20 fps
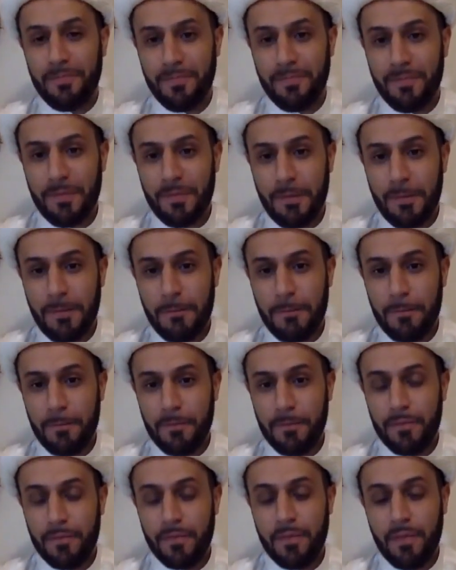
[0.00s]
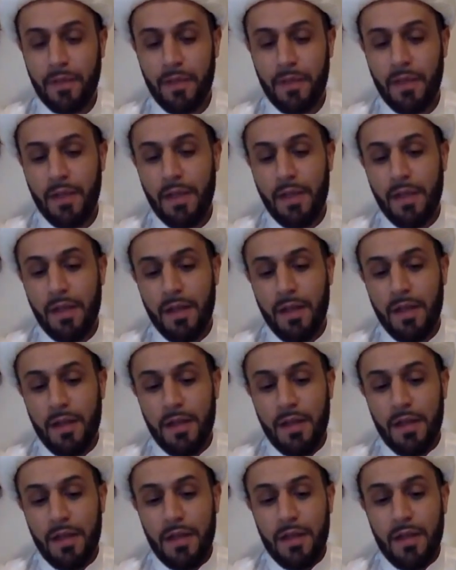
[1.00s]

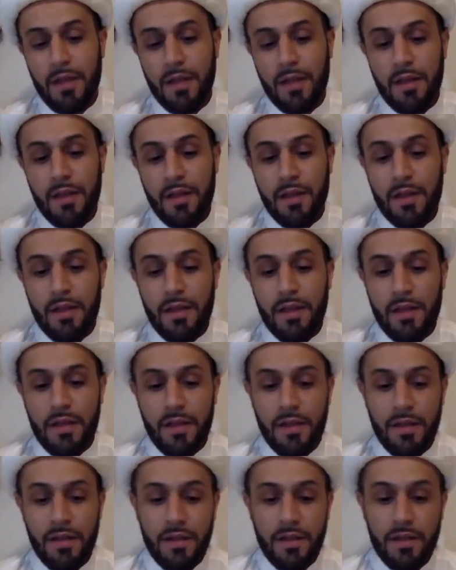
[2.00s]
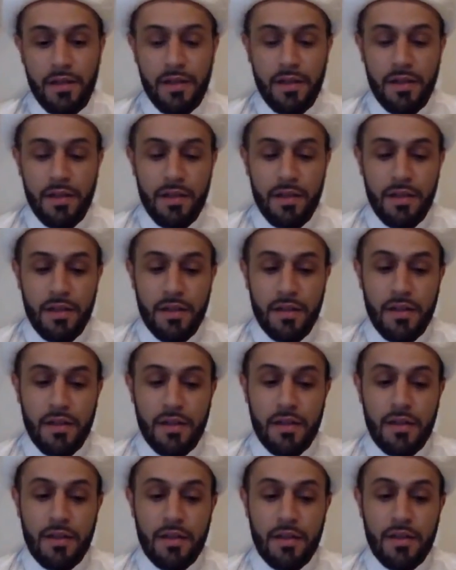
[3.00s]

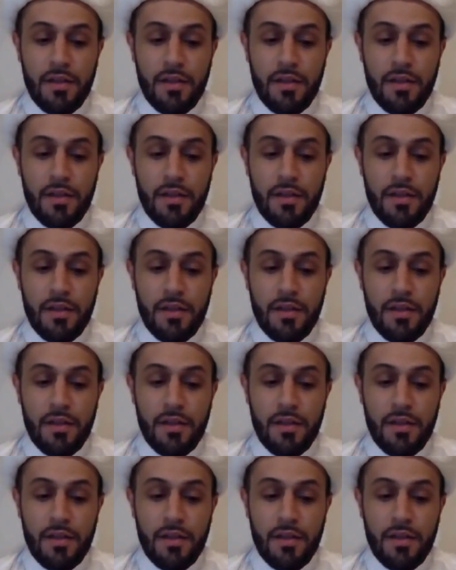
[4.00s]
Nothing is said.